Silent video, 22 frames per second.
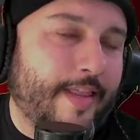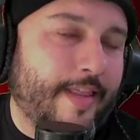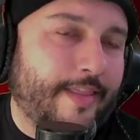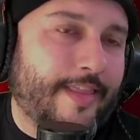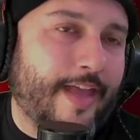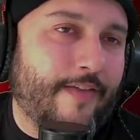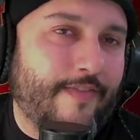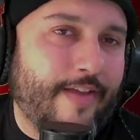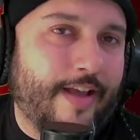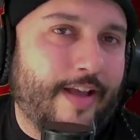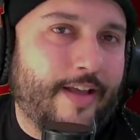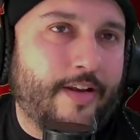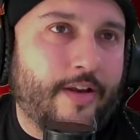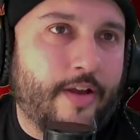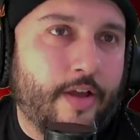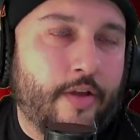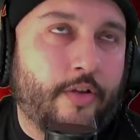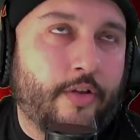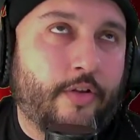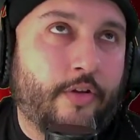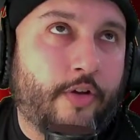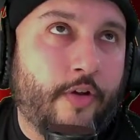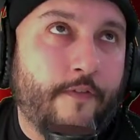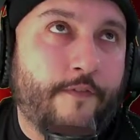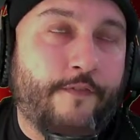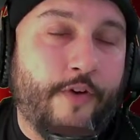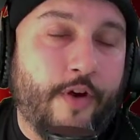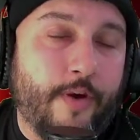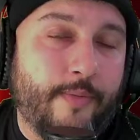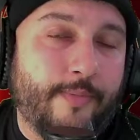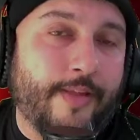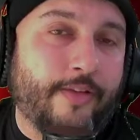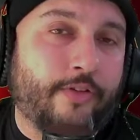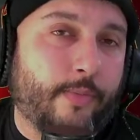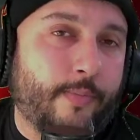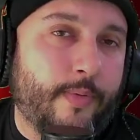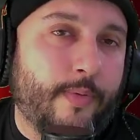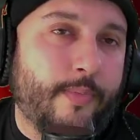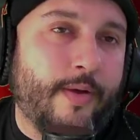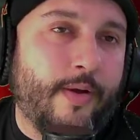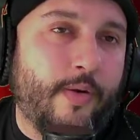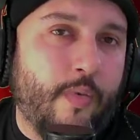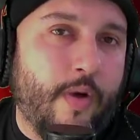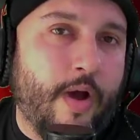They have not confirmed that Tobey
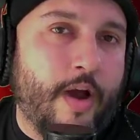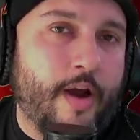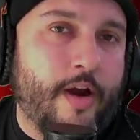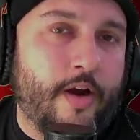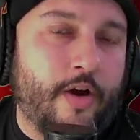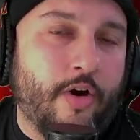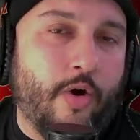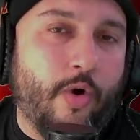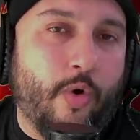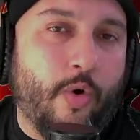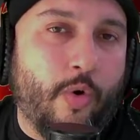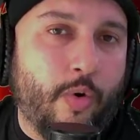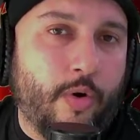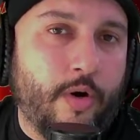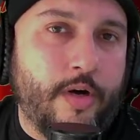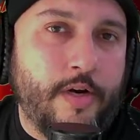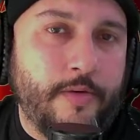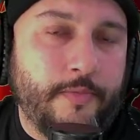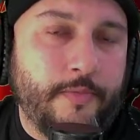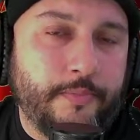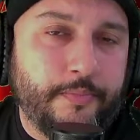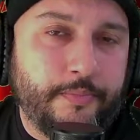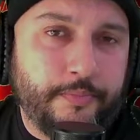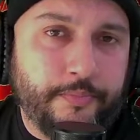Maguire or